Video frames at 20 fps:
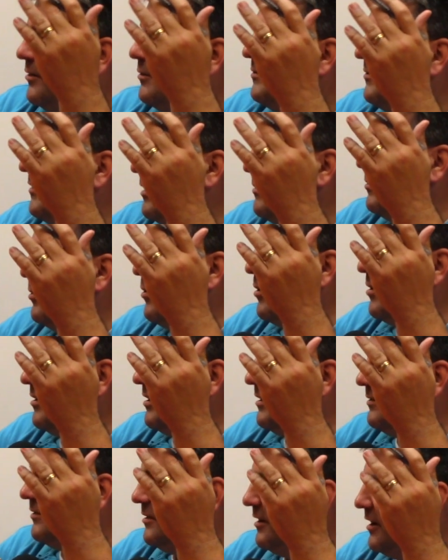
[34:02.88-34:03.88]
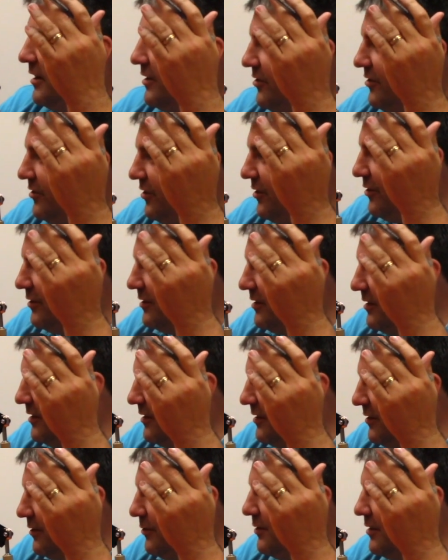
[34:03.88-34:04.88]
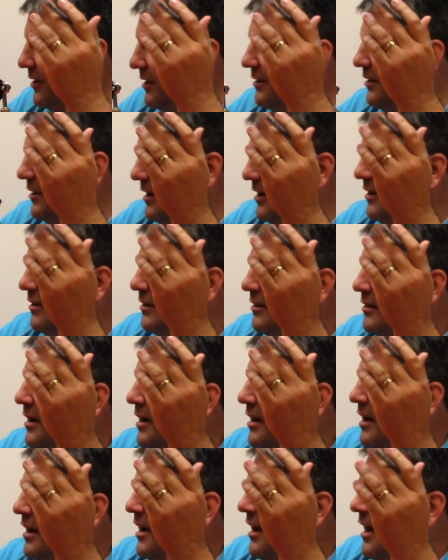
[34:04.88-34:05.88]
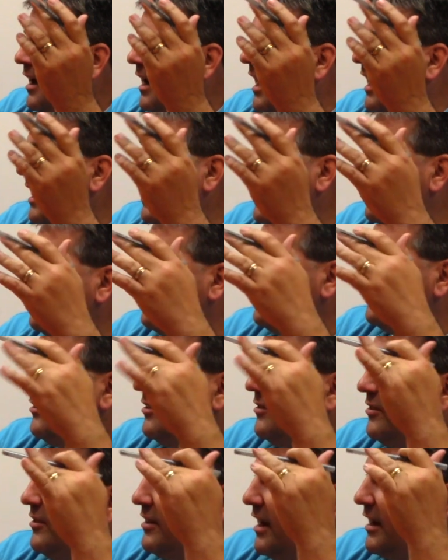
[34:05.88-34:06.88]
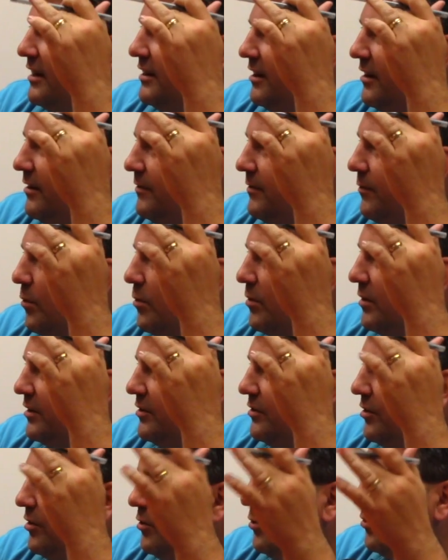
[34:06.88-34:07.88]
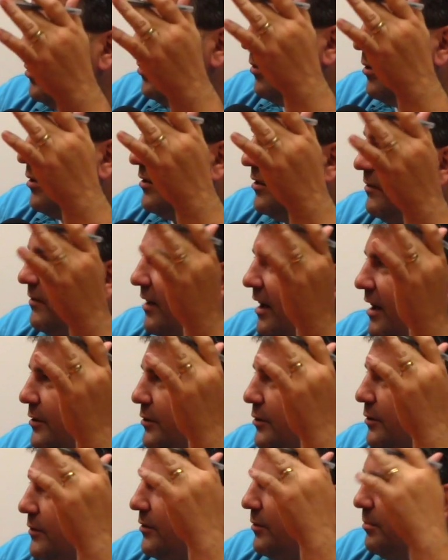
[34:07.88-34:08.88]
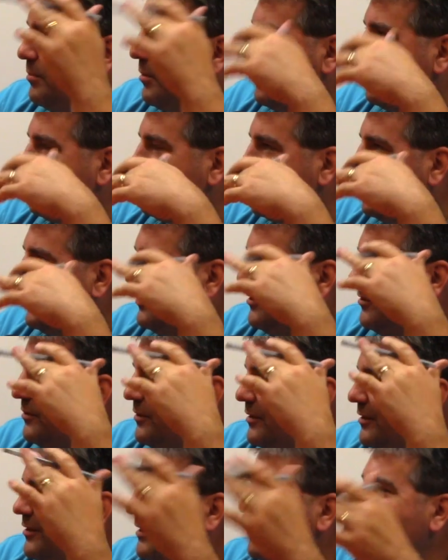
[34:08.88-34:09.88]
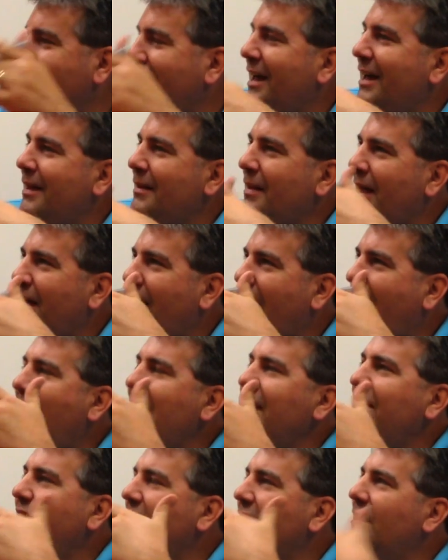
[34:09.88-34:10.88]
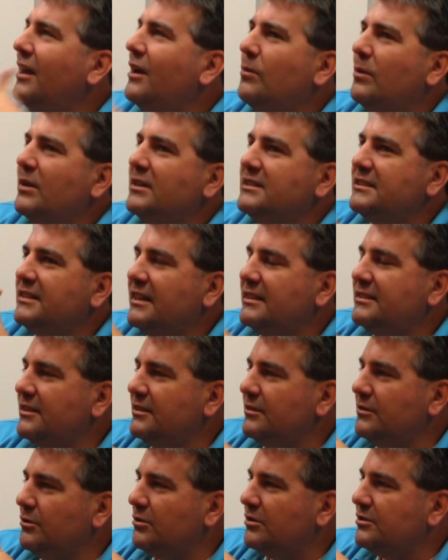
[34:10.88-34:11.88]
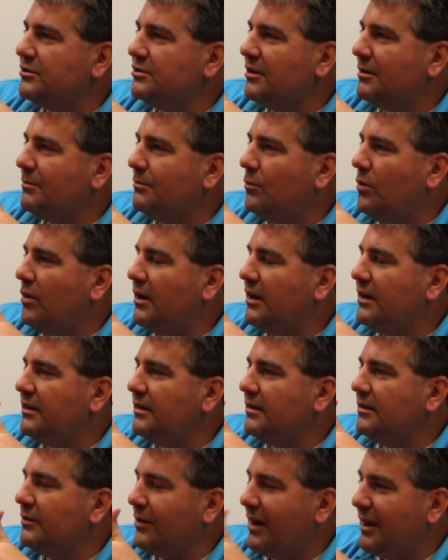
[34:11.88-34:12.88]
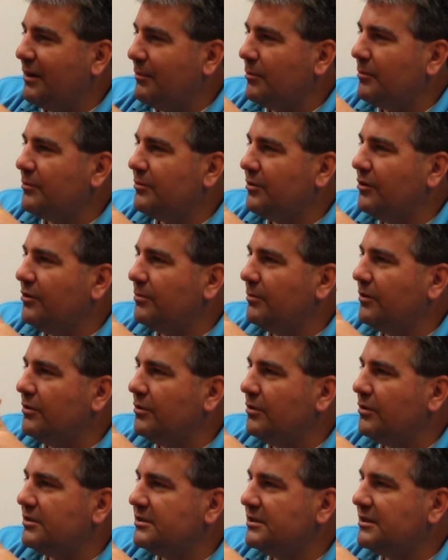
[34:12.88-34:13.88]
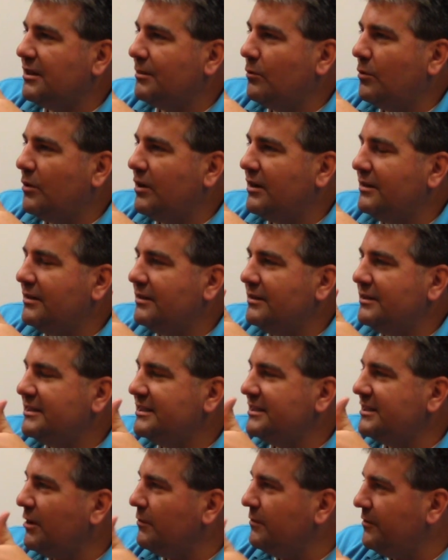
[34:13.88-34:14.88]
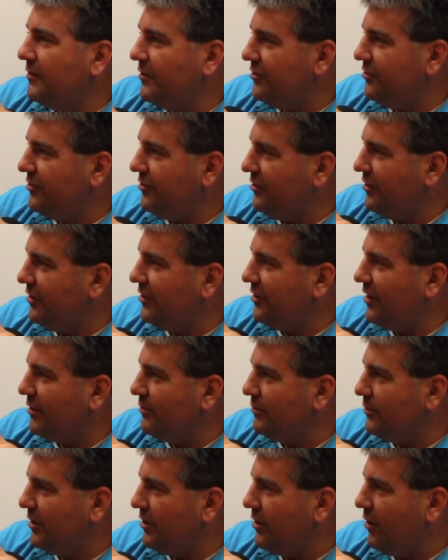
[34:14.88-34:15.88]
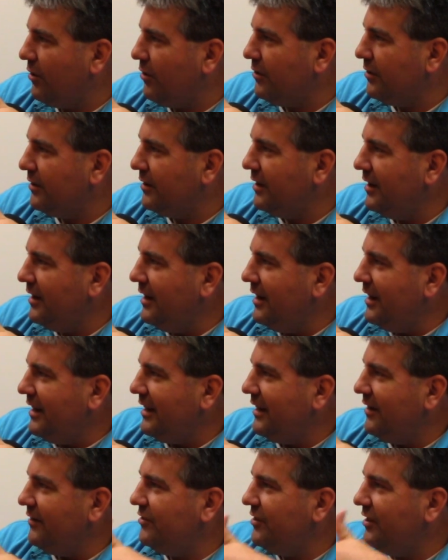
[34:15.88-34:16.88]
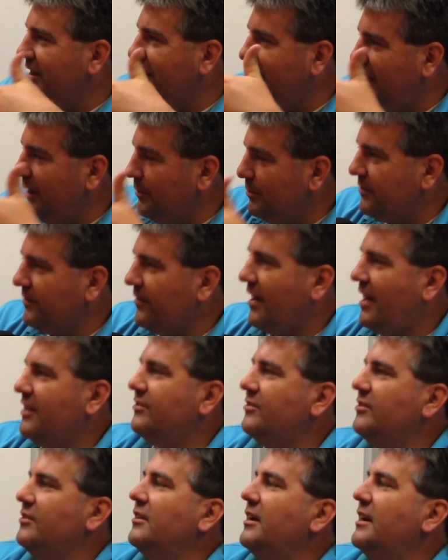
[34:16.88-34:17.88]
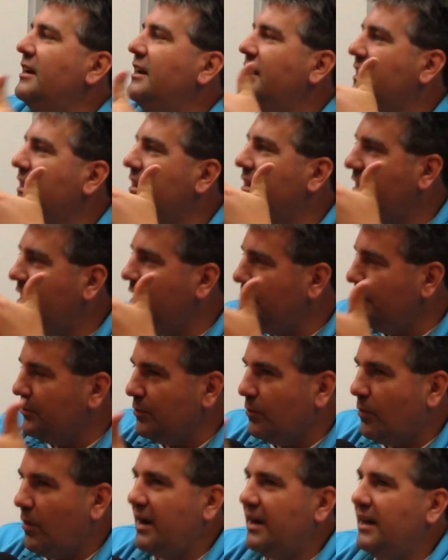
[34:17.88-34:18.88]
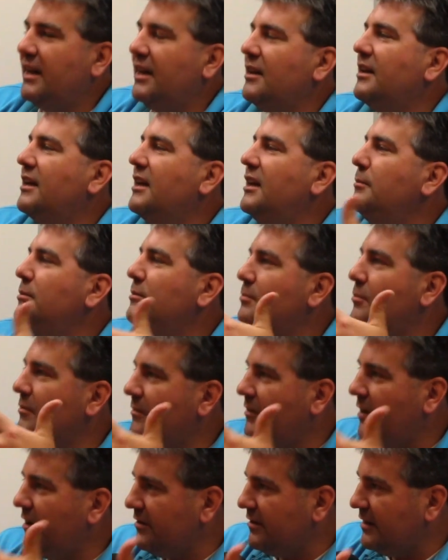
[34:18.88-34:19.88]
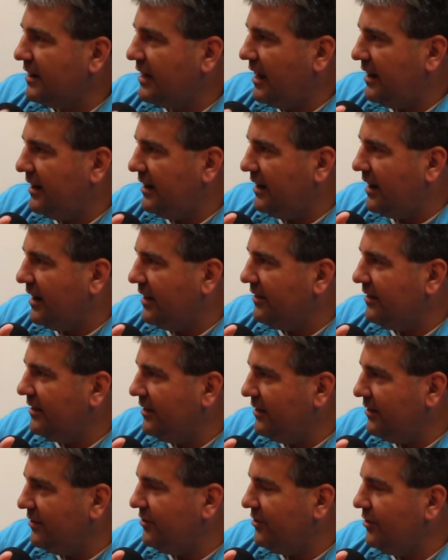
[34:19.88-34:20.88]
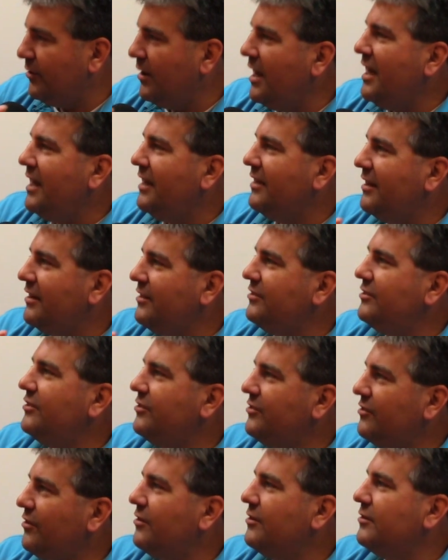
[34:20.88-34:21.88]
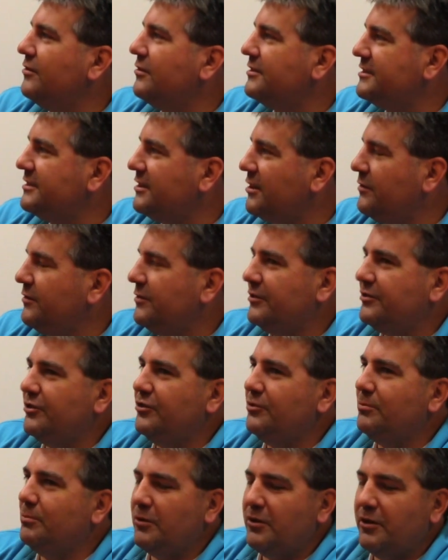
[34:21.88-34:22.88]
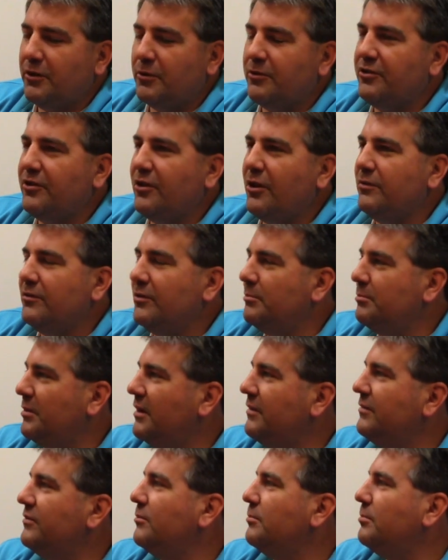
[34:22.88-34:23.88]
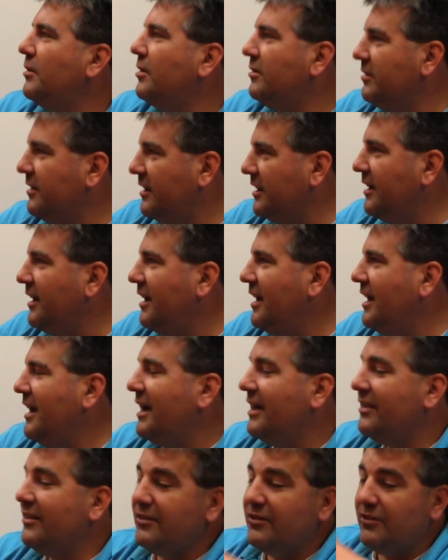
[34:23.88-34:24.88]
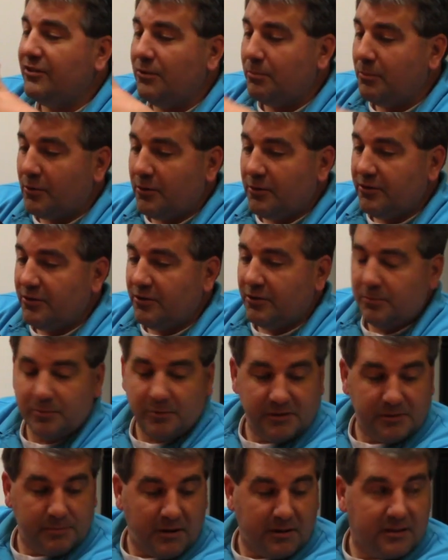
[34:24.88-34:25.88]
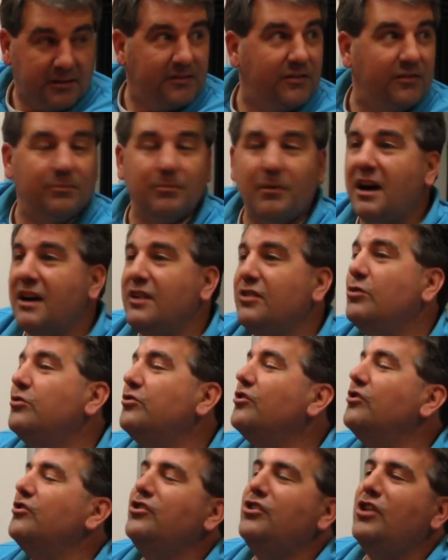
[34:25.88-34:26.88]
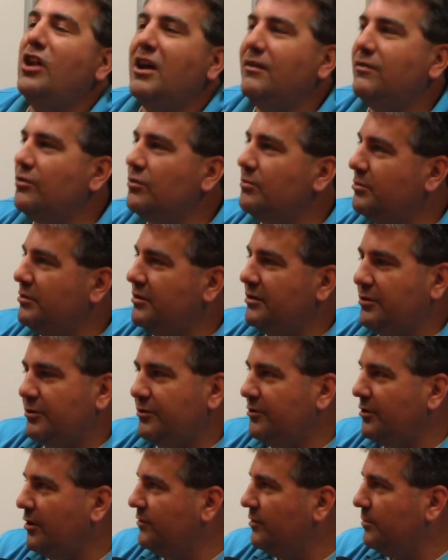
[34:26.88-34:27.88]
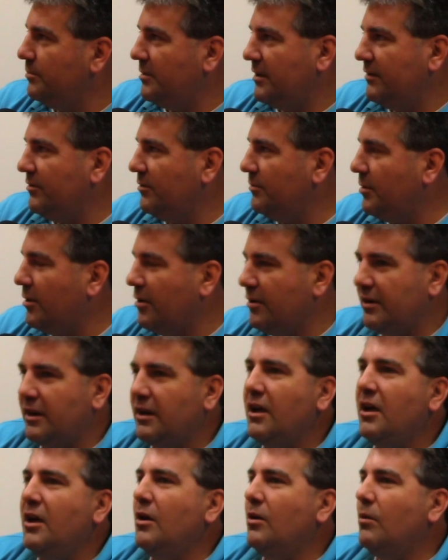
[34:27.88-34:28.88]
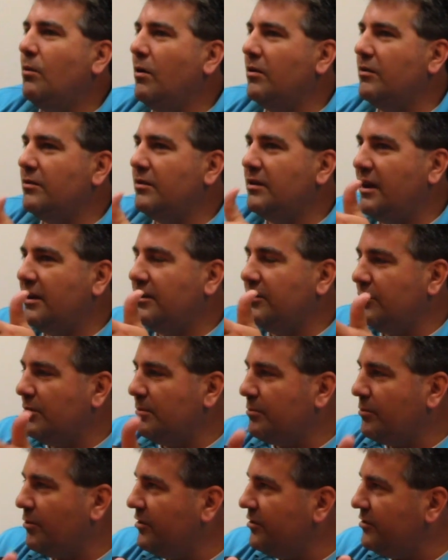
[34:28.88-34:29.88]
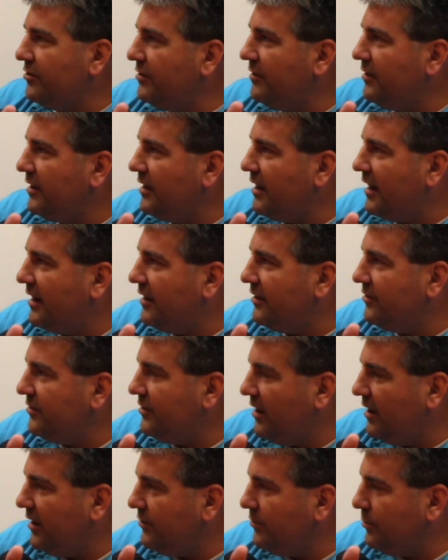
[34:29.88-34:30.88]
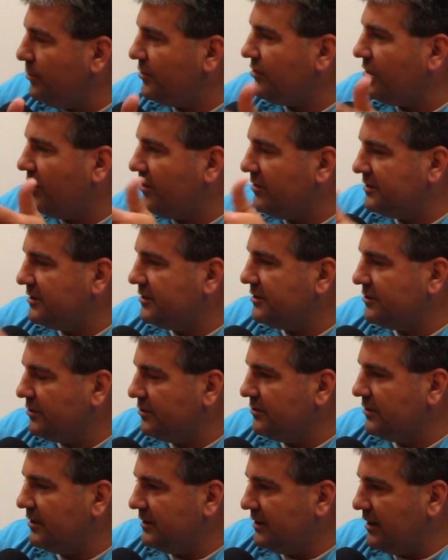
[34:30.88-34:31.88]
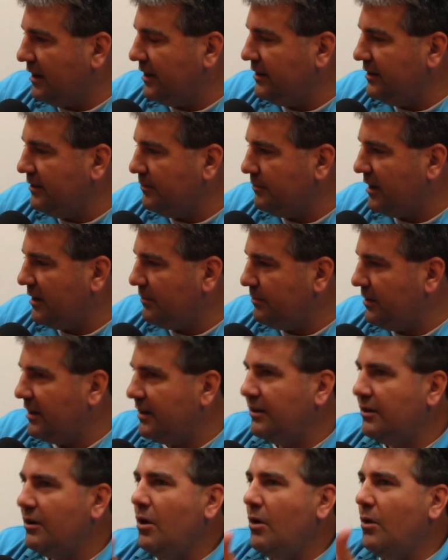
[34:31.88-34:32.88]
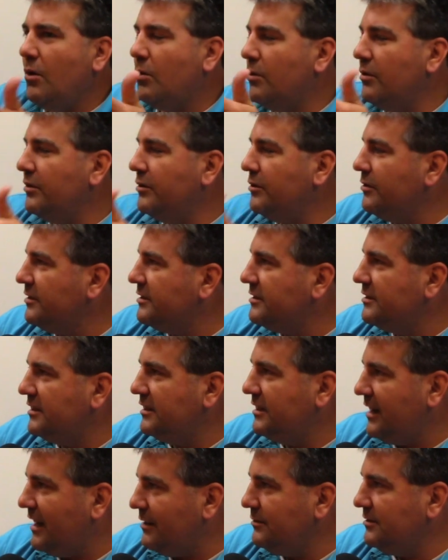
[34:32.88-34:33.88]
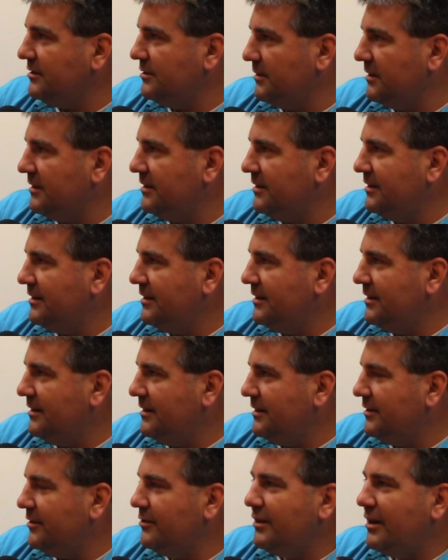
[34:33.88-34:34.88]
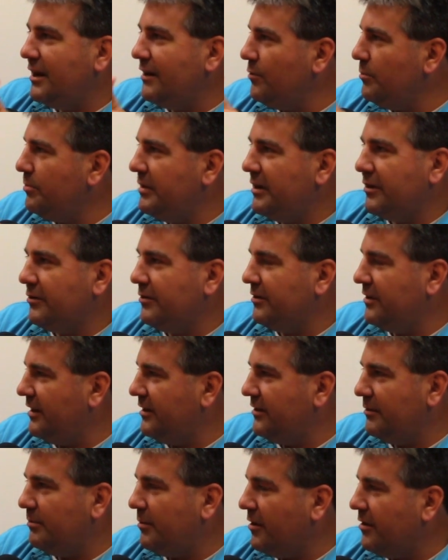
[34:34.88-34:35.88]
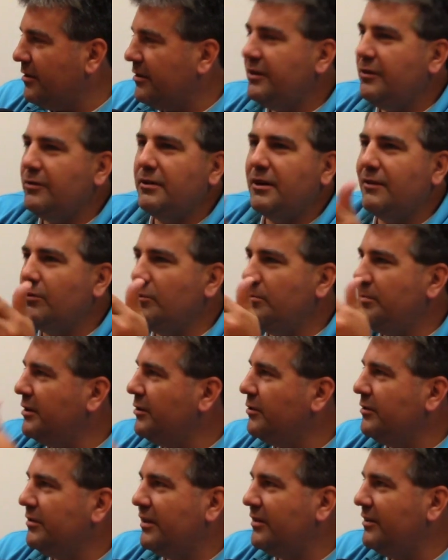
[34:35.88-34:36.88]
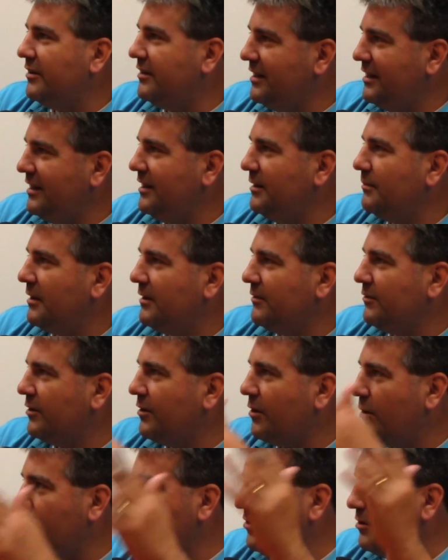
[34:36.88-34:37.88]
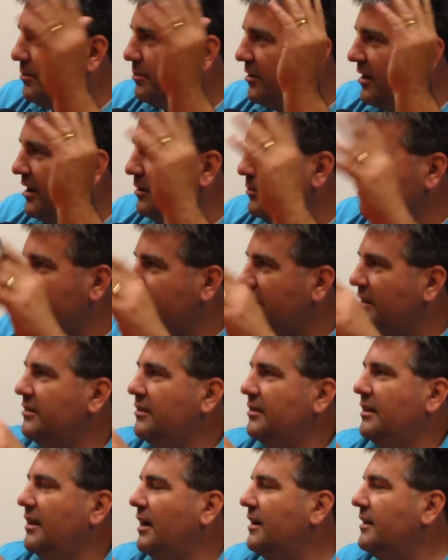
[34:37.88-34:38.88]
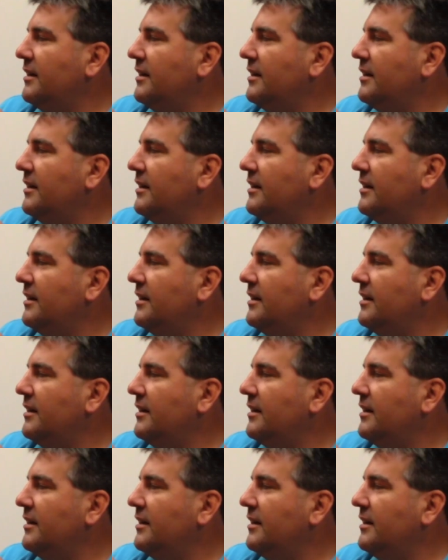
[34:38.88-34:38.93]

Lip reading: February of election year to declare. And this isn't 1942 where the value of the party is I think in a lot of ways Stacey looks somewhat, or Abrams, looks somewhat selfish in that regard if she keeps vacillating and keeps waiting and keeps prevaricating on the issue. Then she's starting to look selfish. She's putting herself above the party. And this is a personal perspective of mine. You should never put yourself above the party, whether or not you're the president of the United States, which ours has certainly done, in my opinion, or you're a city councilman. You're never bigger than the party. You're never bigger than the team. Every coach on the planet will tell you that.